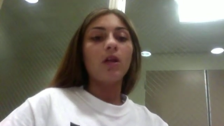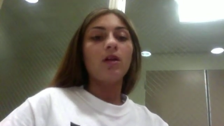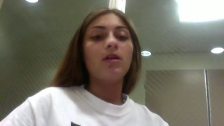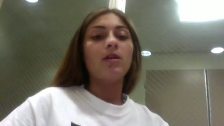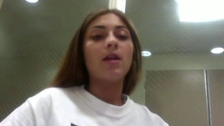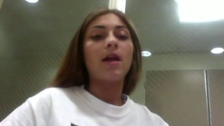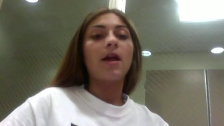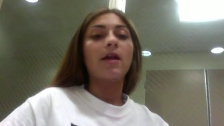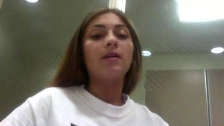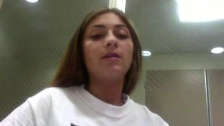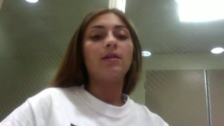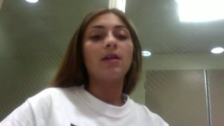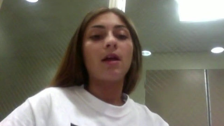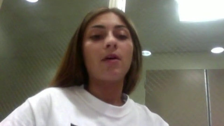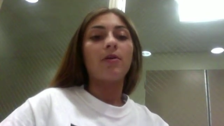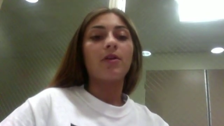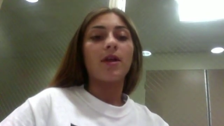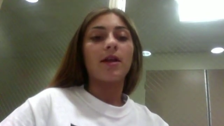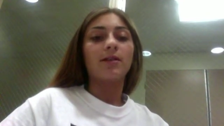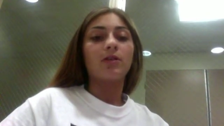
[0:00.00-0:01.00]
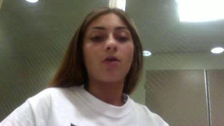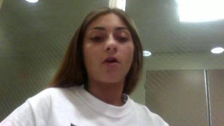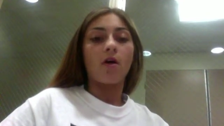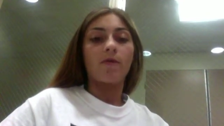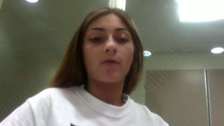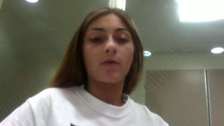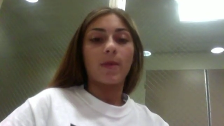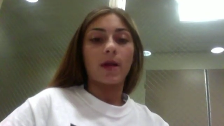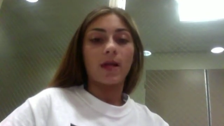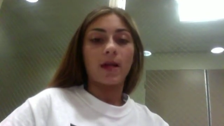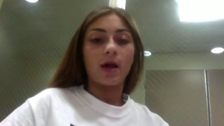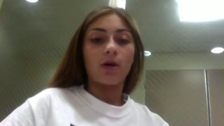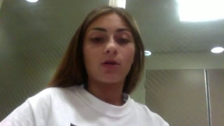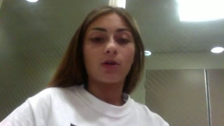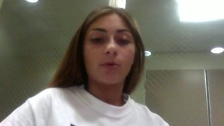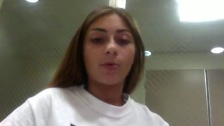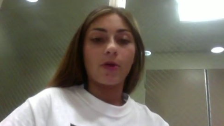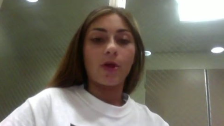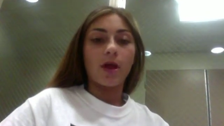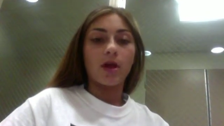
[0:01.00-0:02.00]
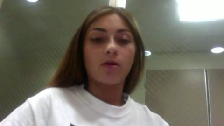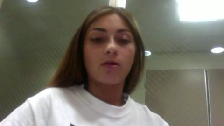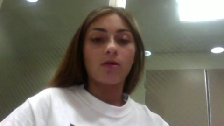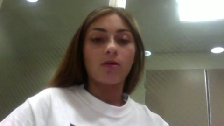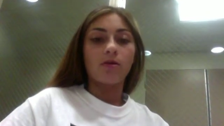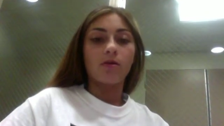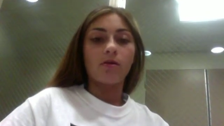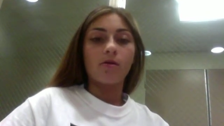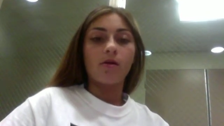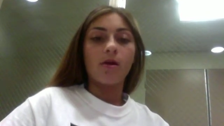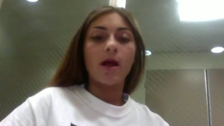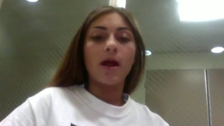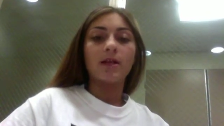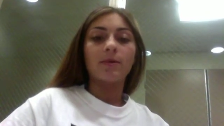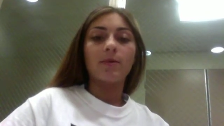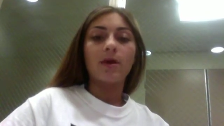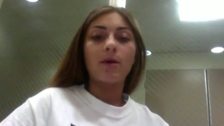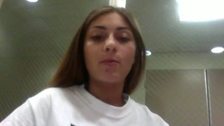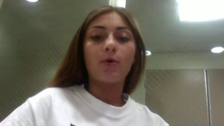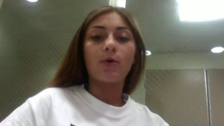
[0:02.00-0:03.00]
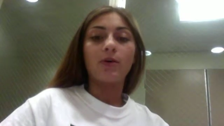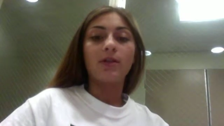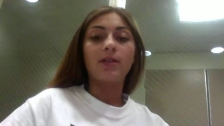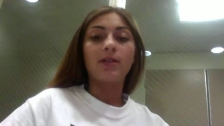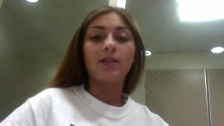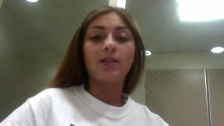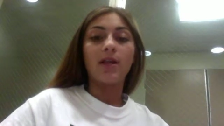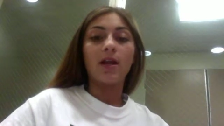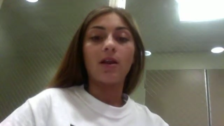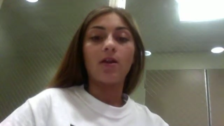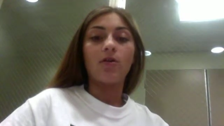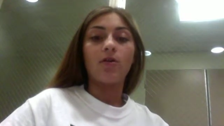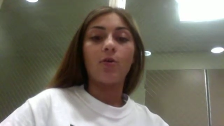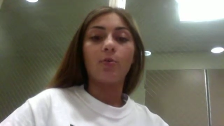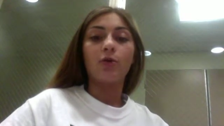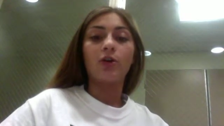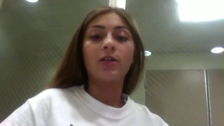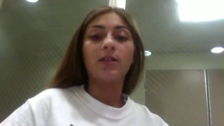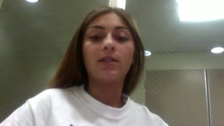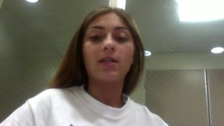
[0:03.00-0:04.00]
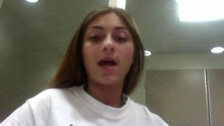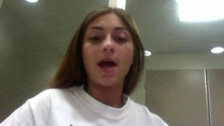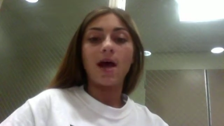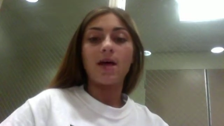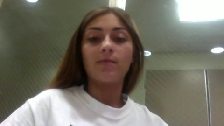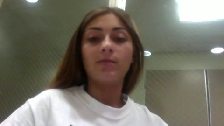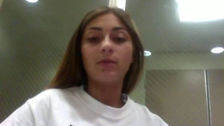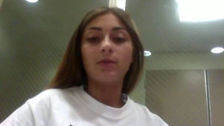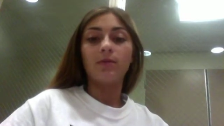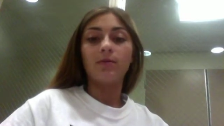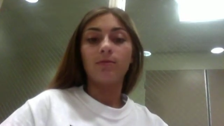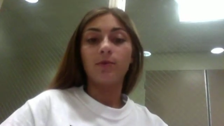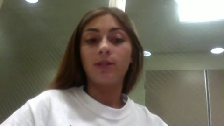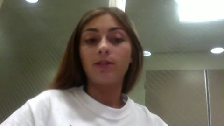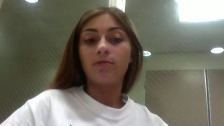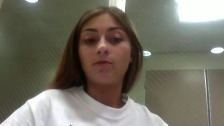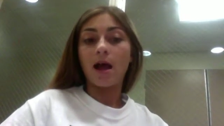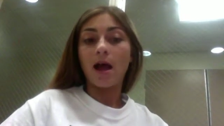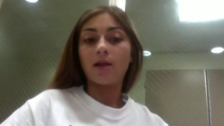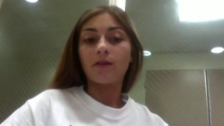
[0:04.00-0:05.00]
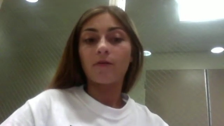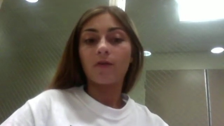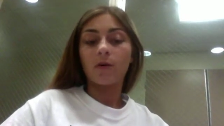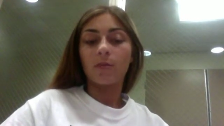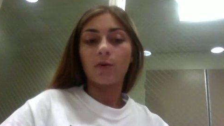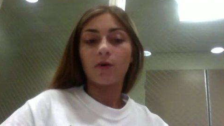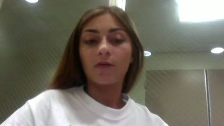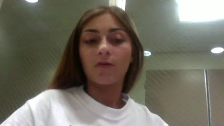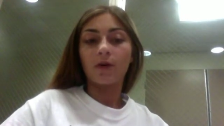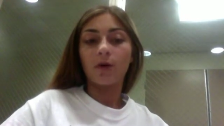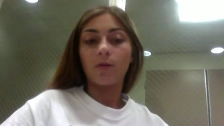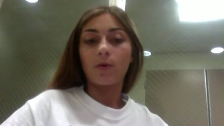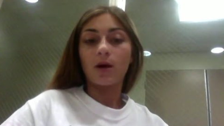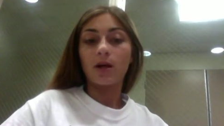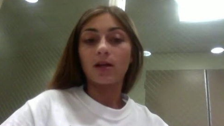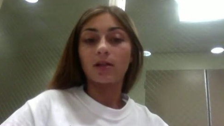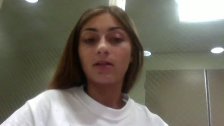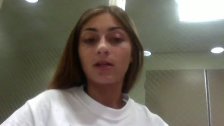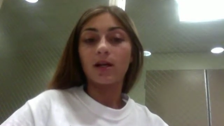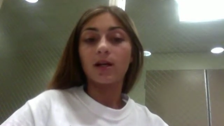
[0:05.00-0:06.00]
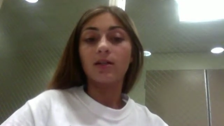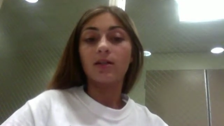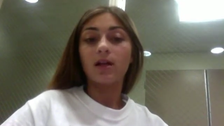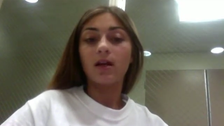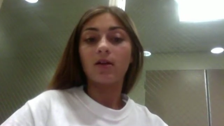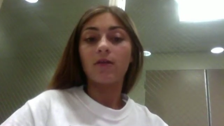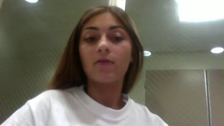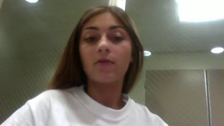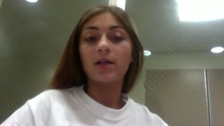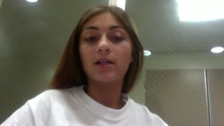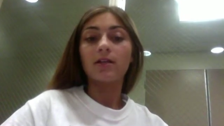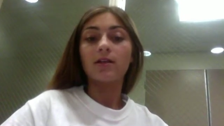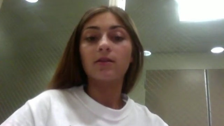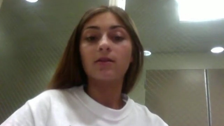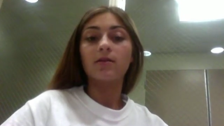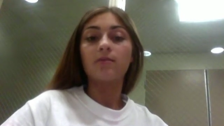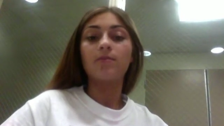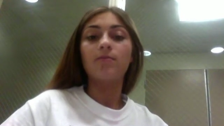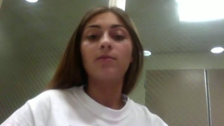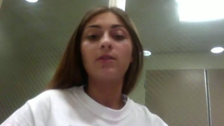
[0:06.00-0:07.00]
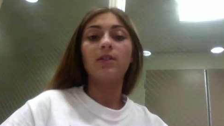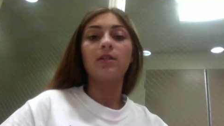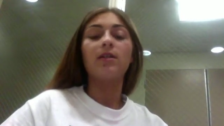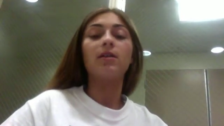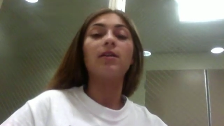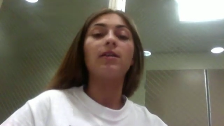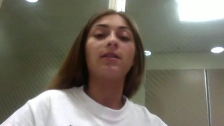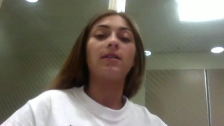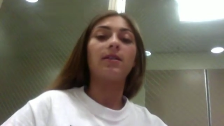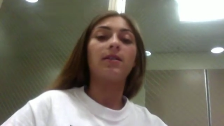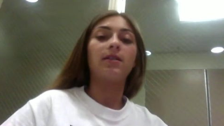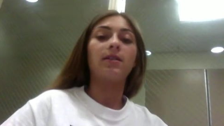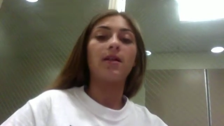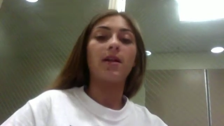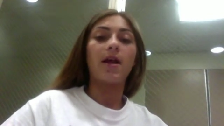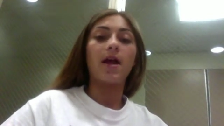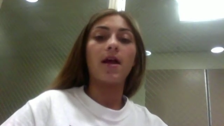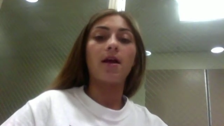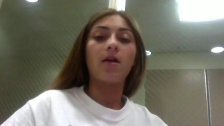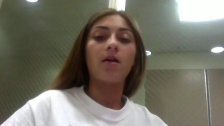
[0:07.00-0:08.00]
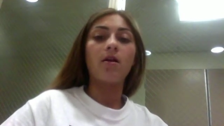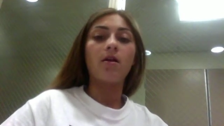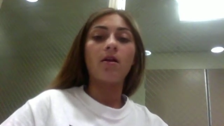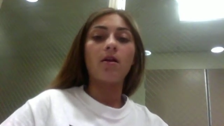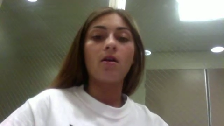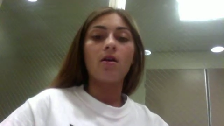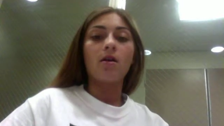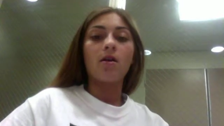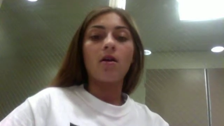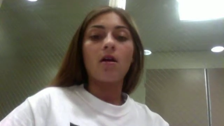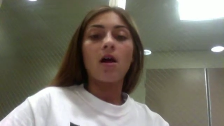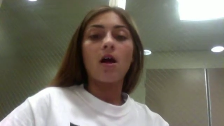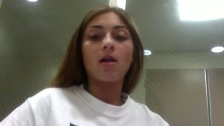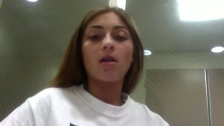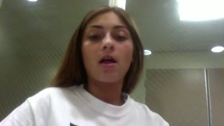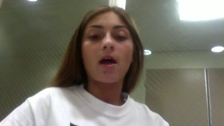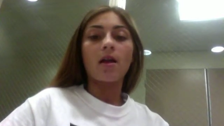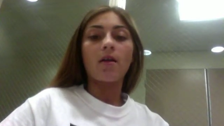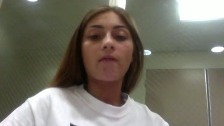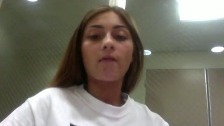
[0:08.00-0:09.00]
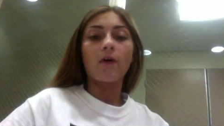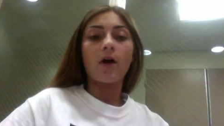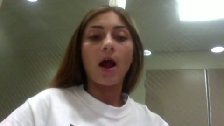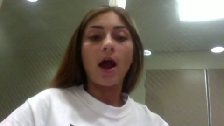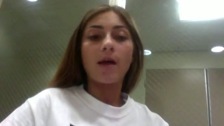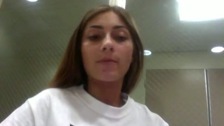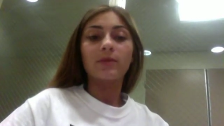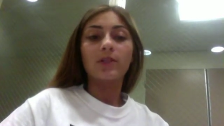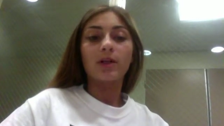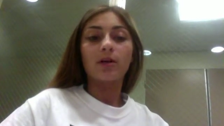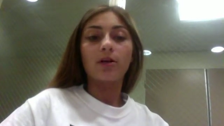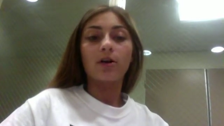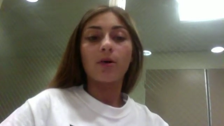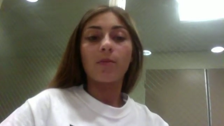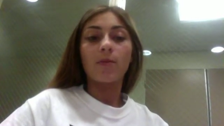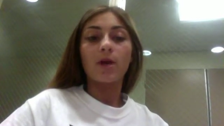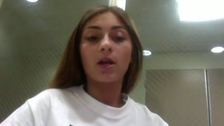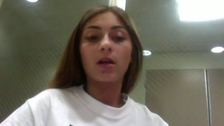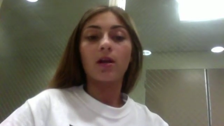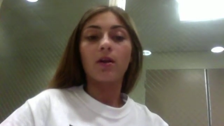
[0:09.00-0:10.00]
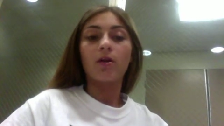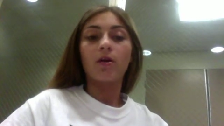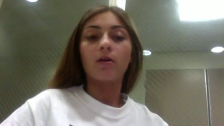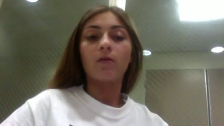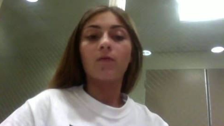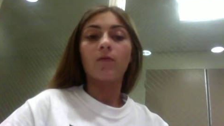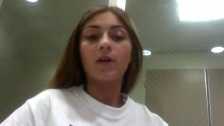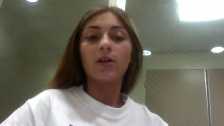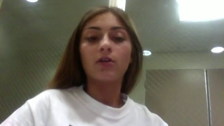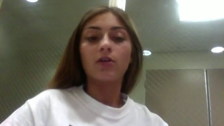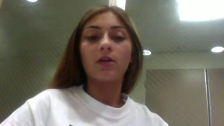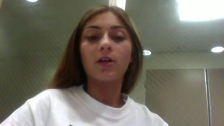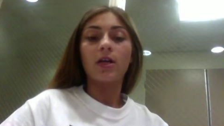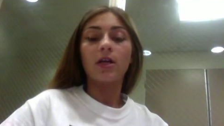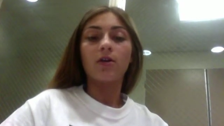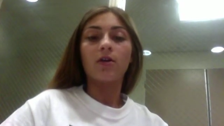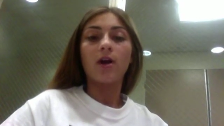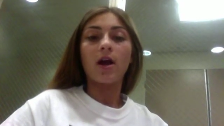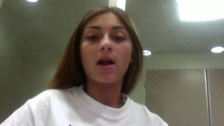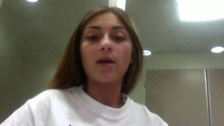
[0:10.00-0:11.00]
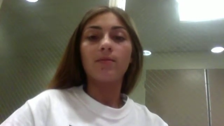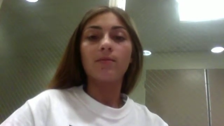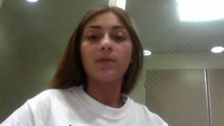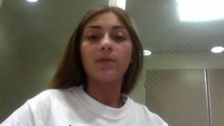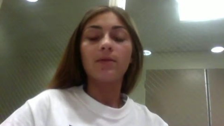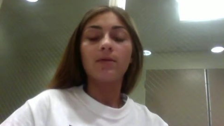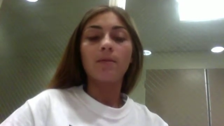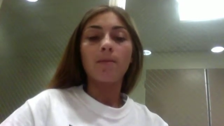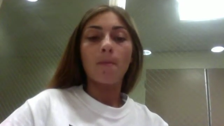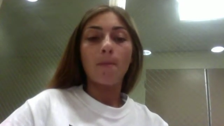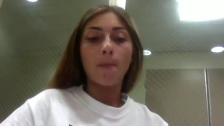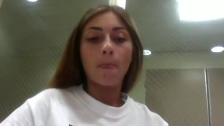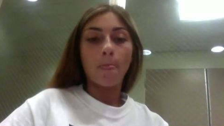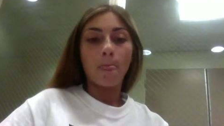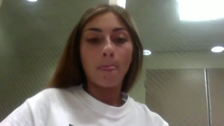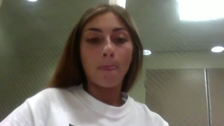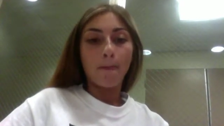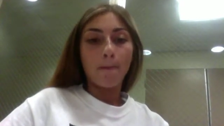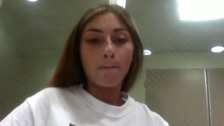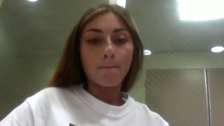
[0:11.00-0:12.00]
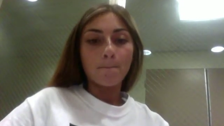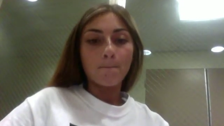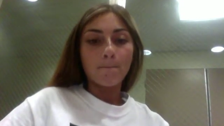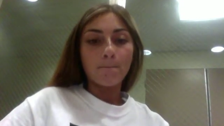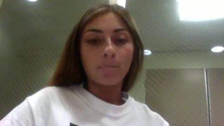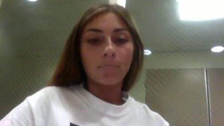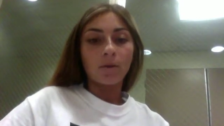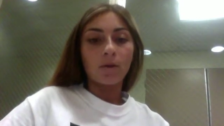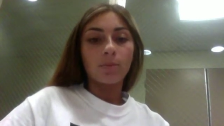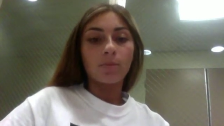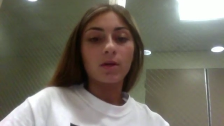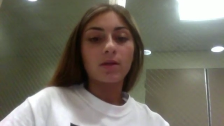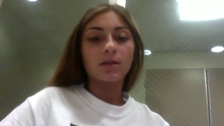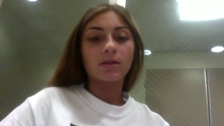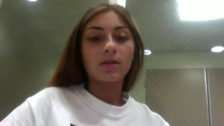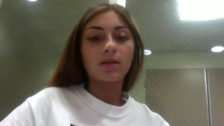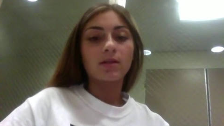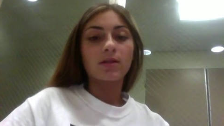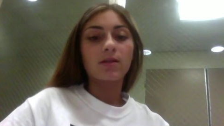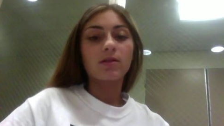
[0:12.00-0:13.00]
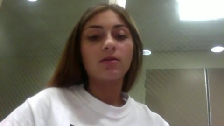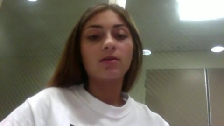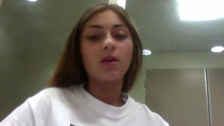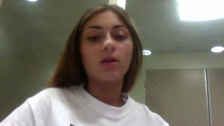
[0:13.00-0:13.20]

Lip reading: Next, I would like to offer my counterplan. As my opponent stated numerous times, we do not live in a perfect world, and a ton of racism still exists today. A lot of crimes that are committed are racial hate crimes. Because this is